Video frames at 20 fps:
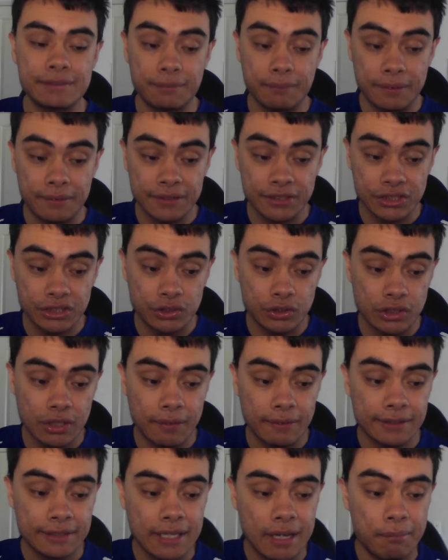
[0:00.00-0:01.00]
to win this New
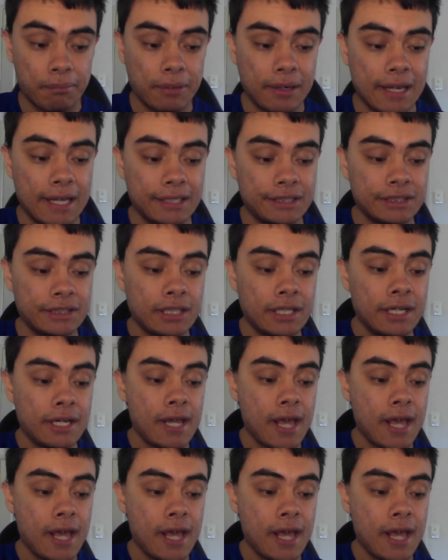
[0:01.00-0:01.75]
South Wales Cup clash